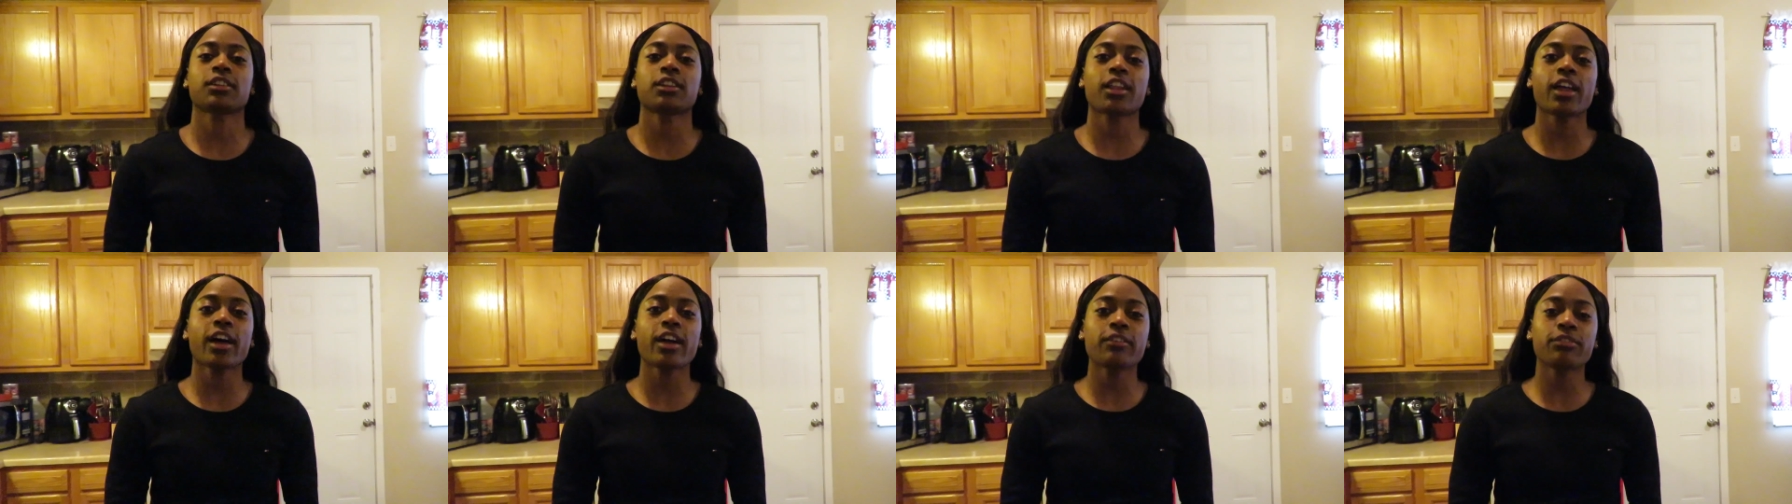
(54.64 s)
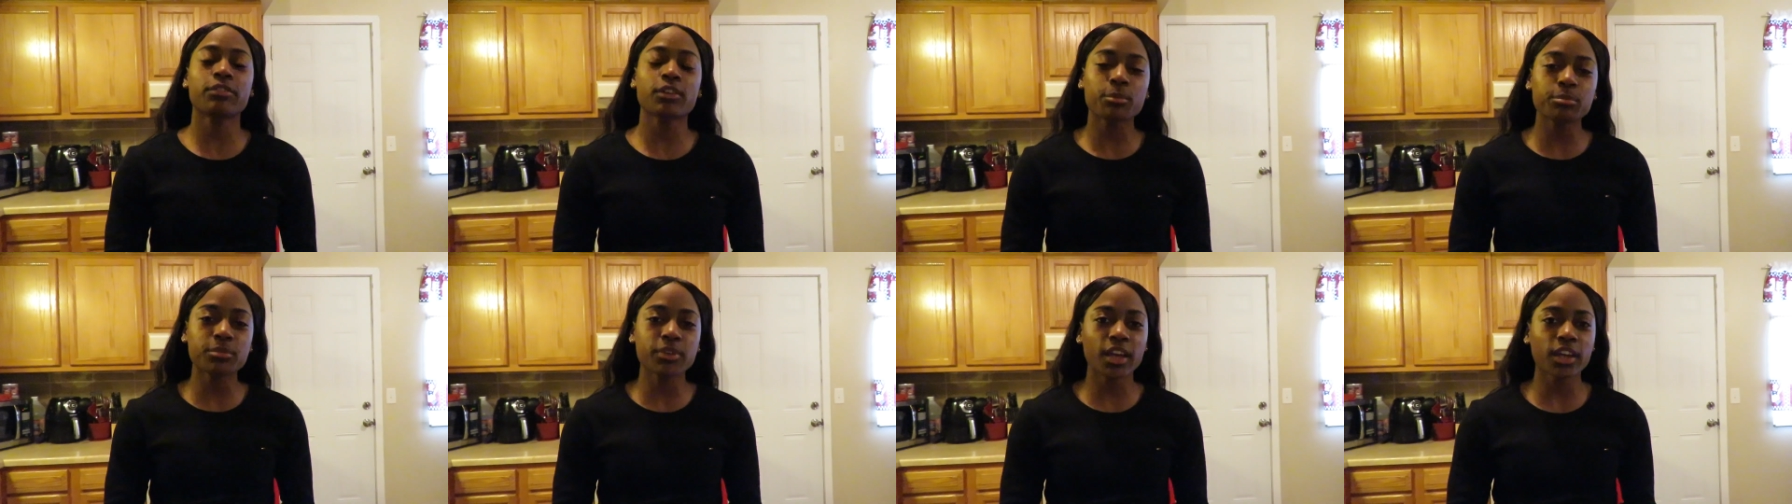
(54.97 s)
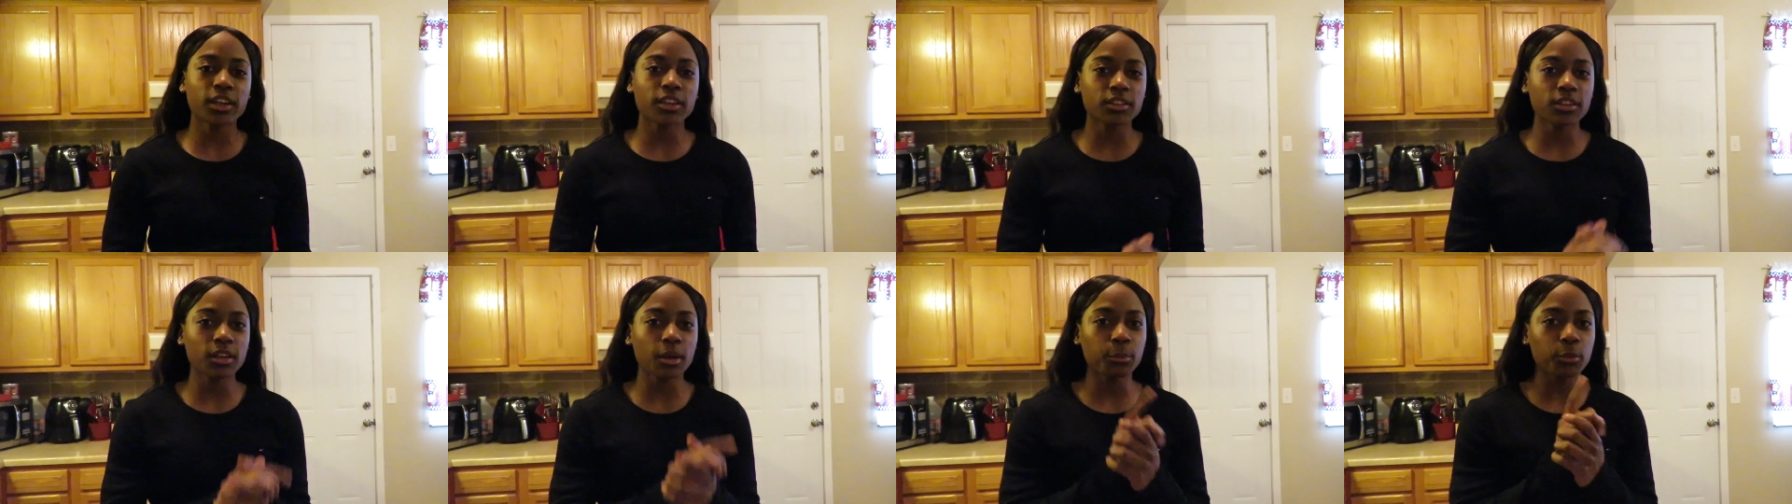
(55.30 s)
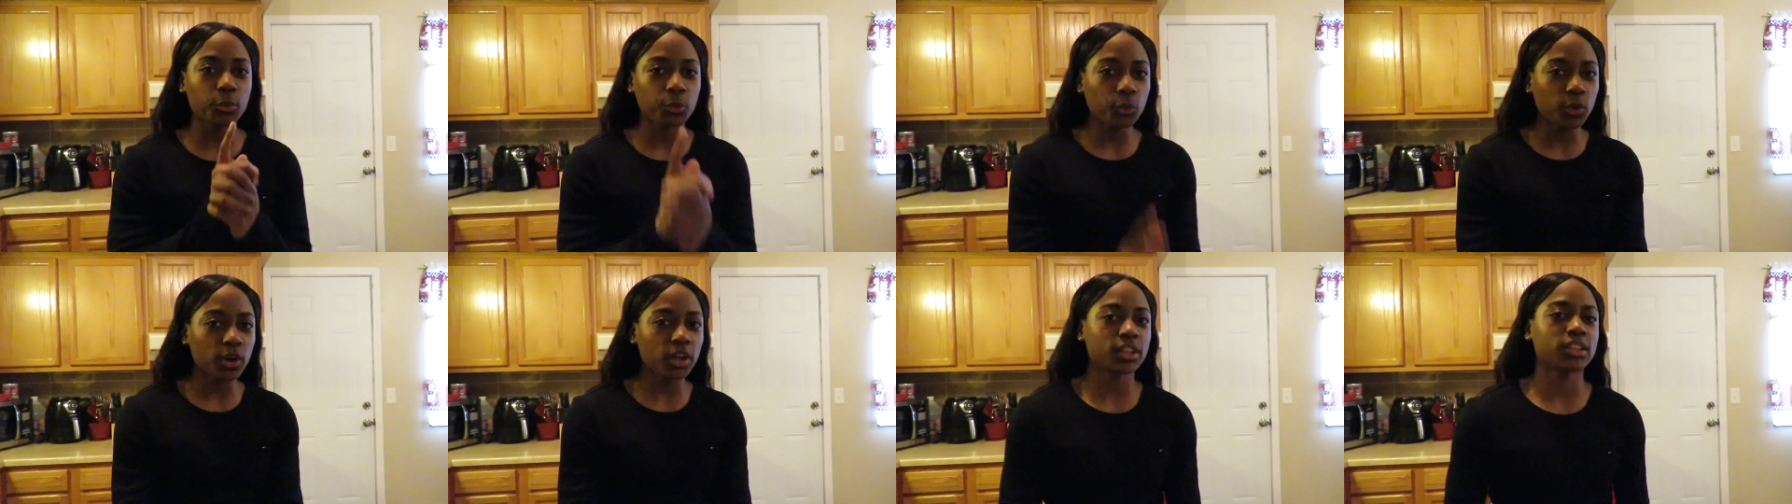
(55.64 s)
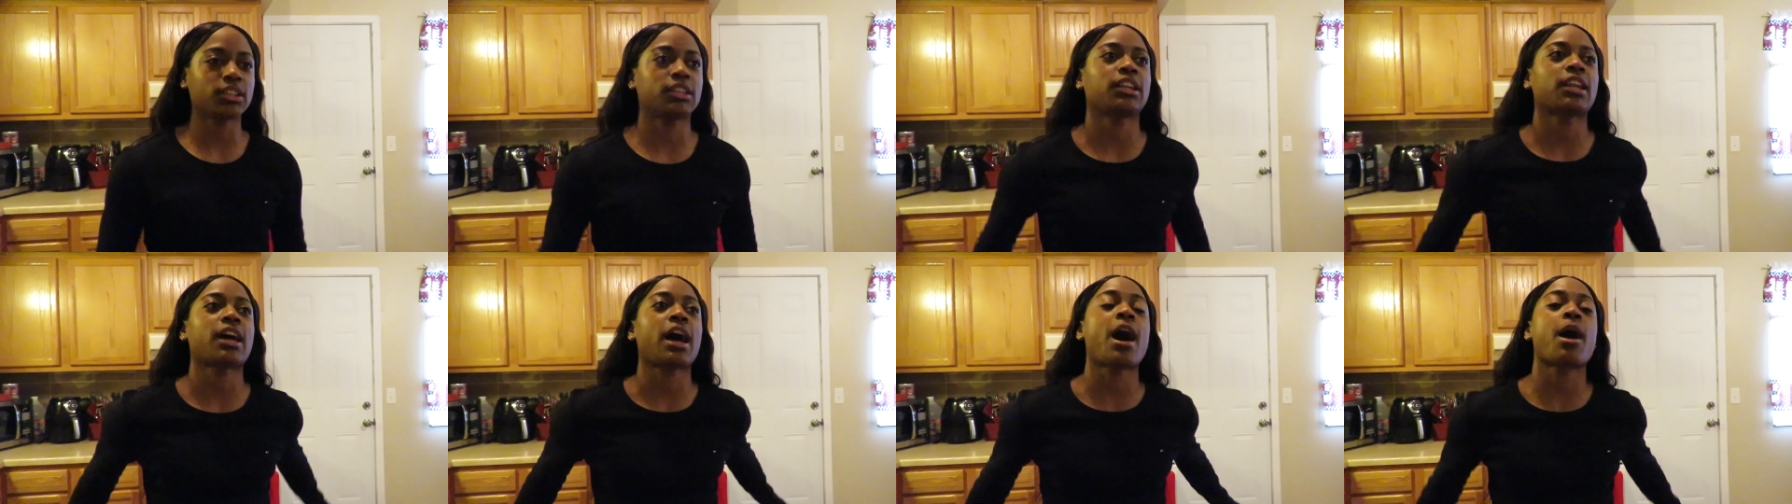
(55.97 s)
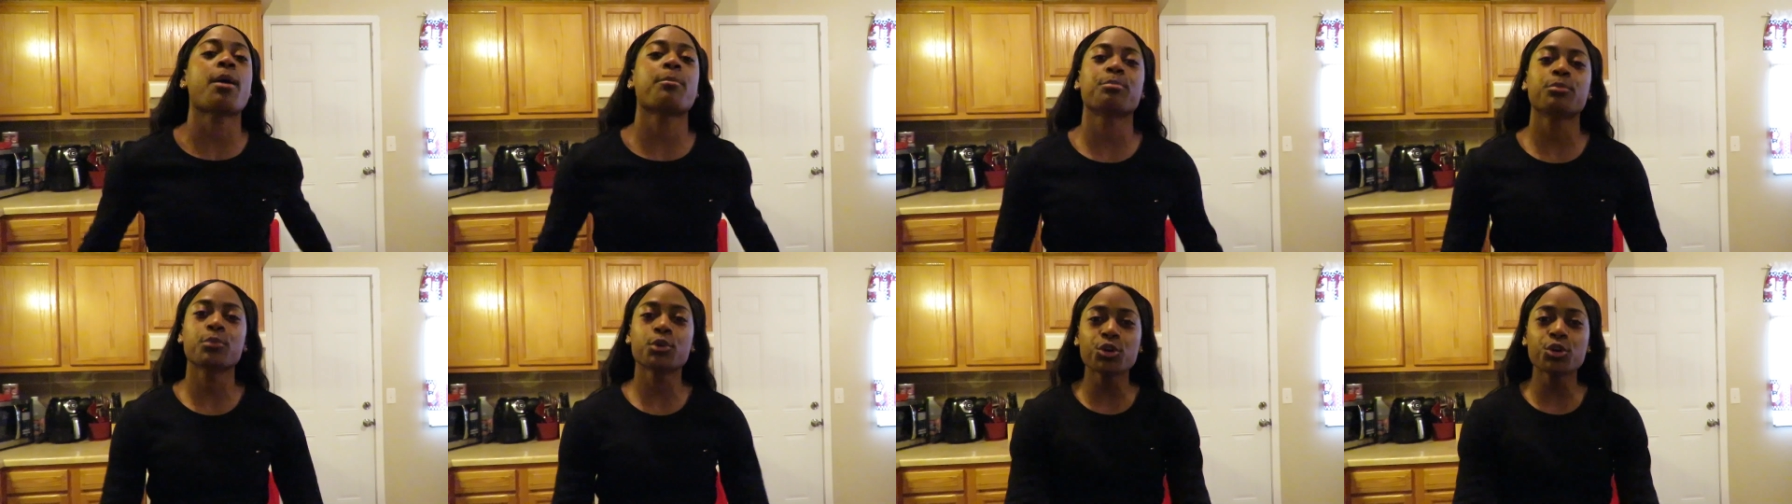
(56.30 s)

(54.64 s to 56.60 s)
life update number one. I